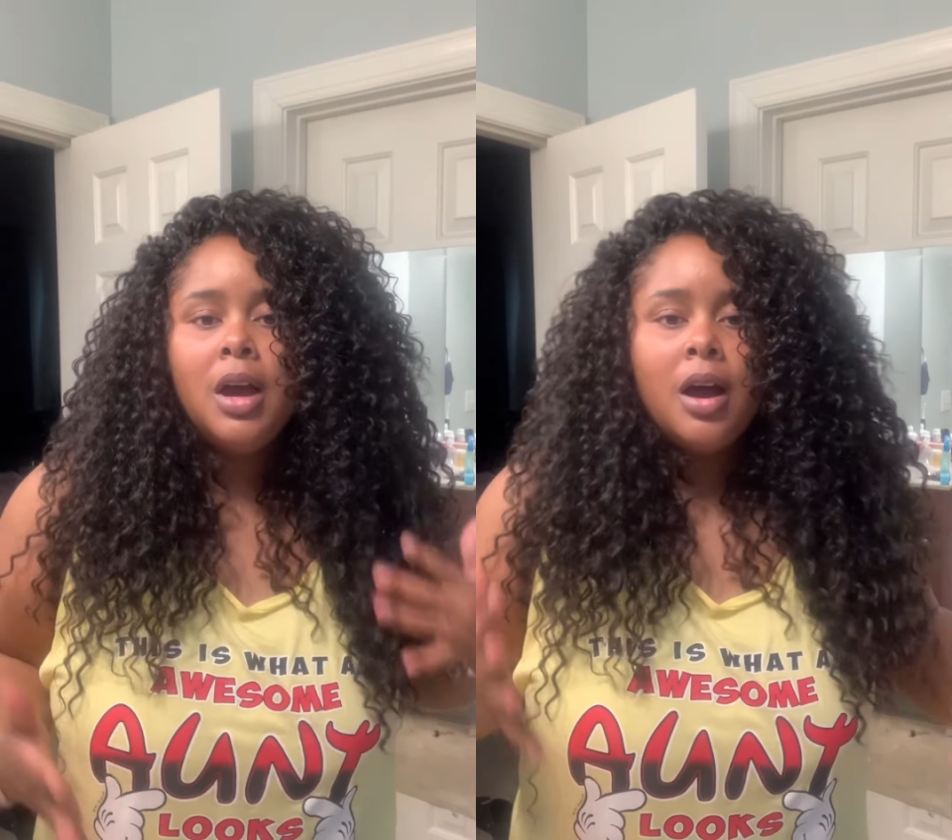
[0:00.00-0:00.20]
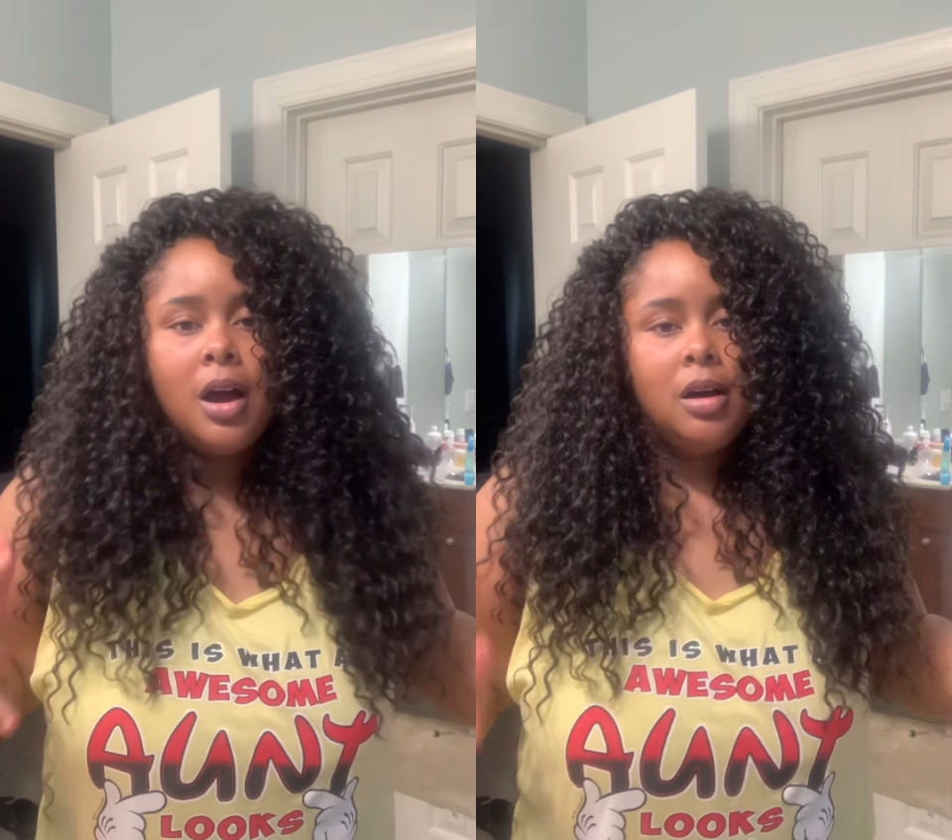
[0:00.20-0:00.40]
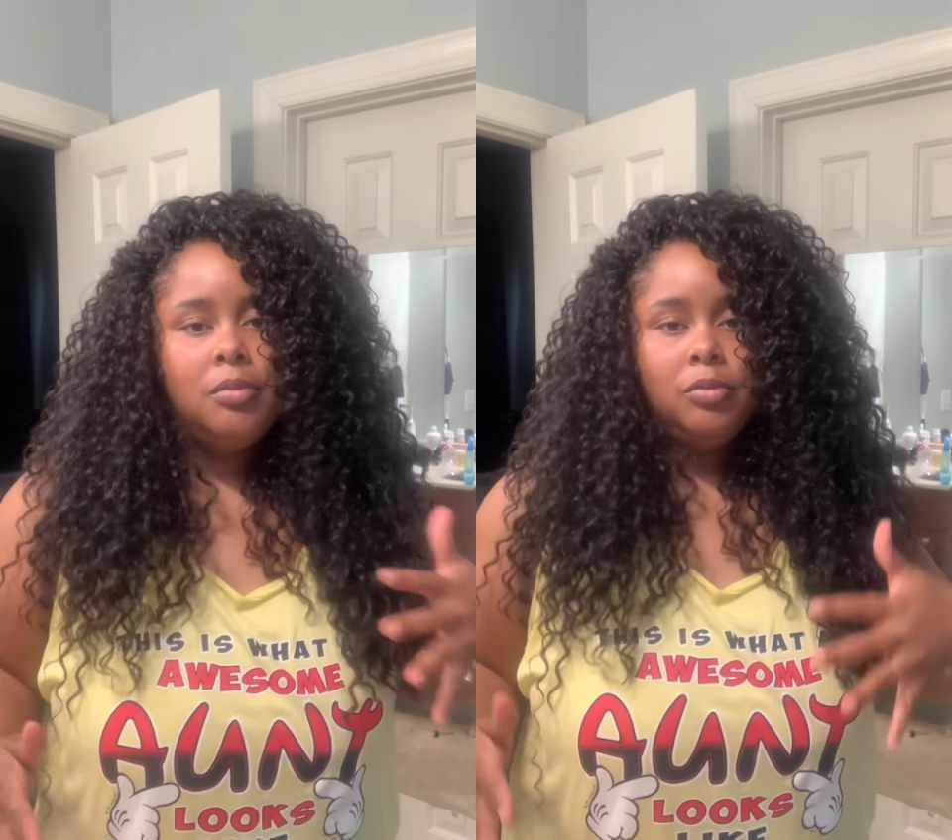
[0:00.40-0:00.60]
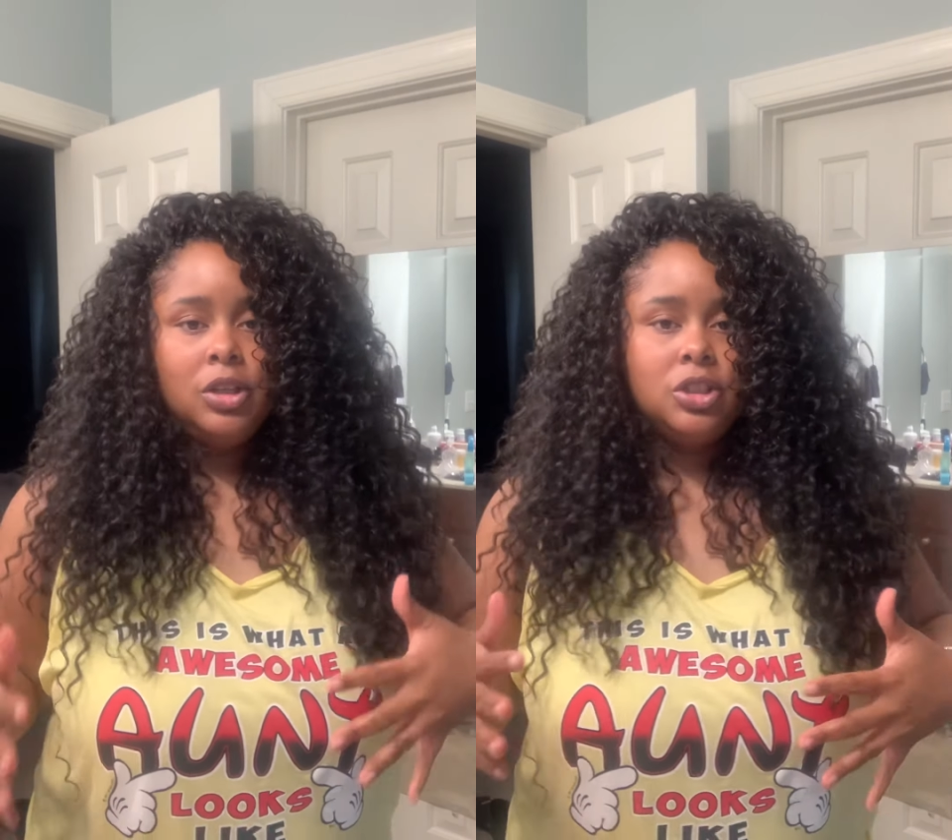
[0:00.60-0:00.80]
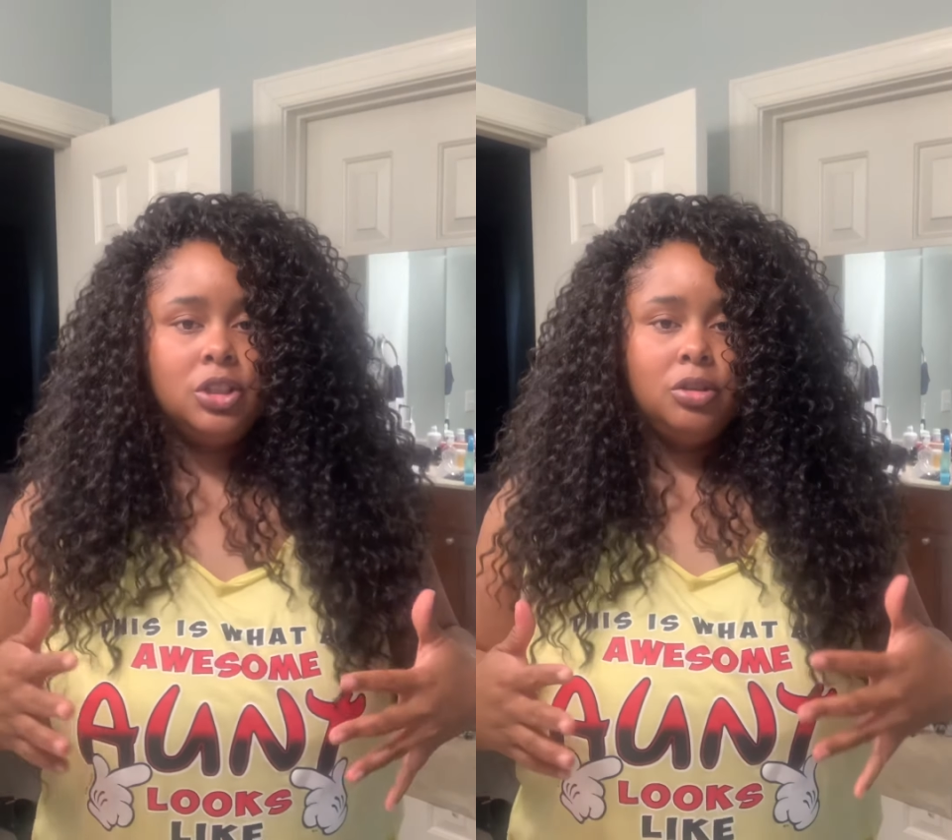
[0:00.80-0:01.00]

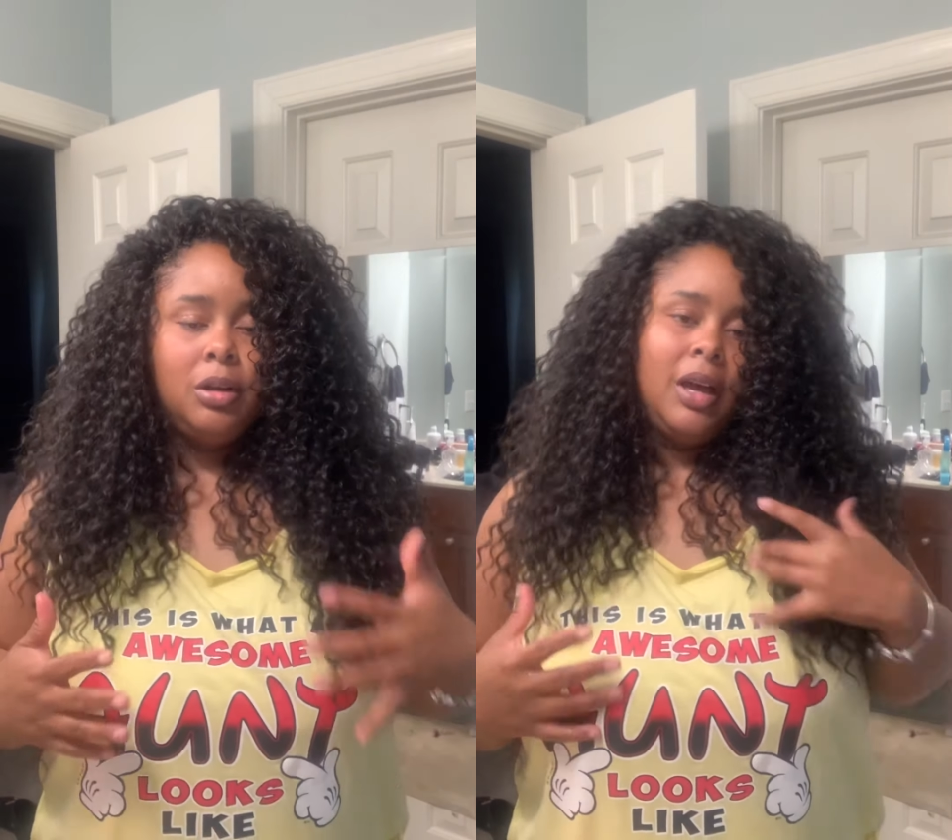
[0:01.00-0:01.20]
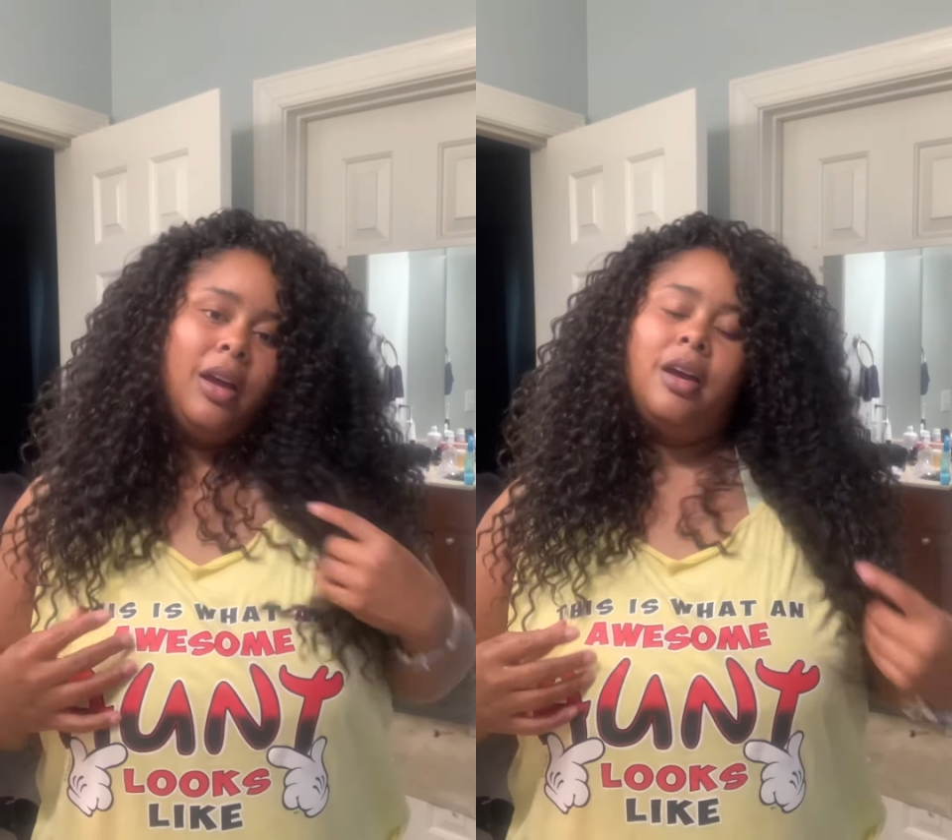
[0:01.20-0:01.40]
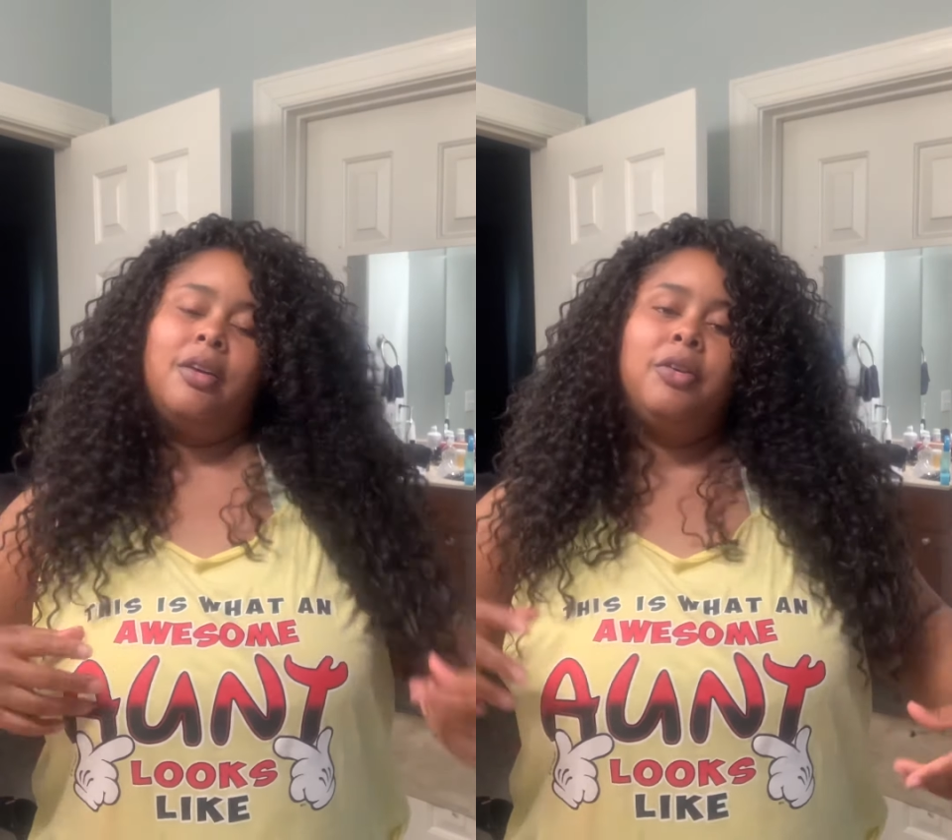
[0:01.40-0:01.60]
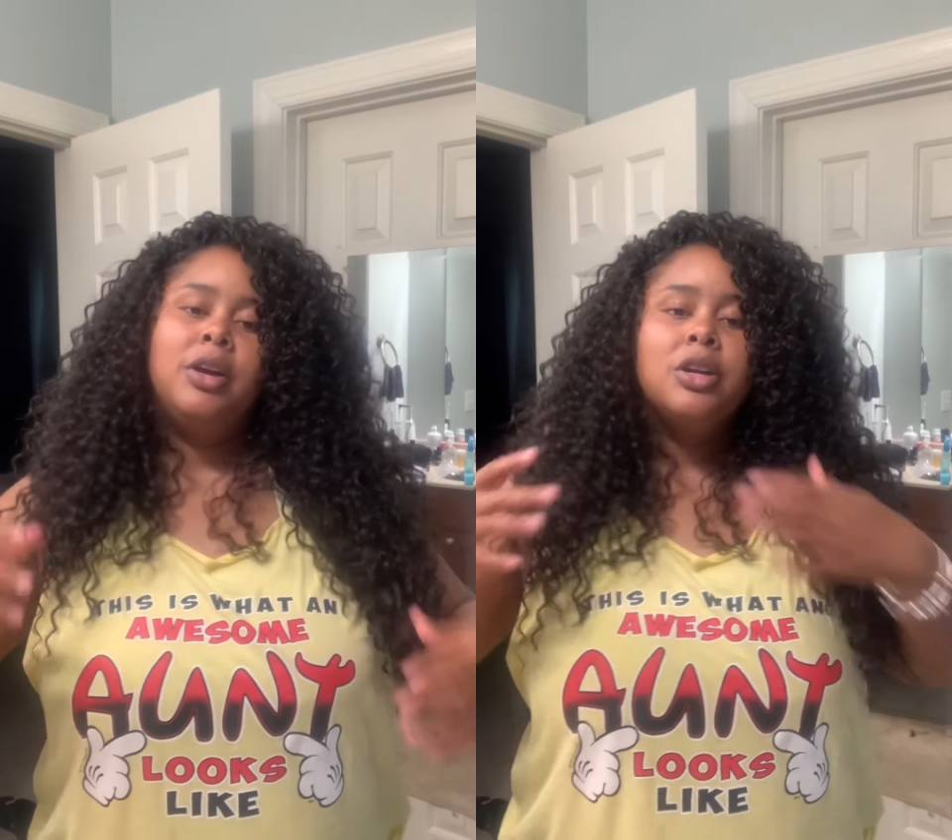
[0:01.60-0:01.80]
once you have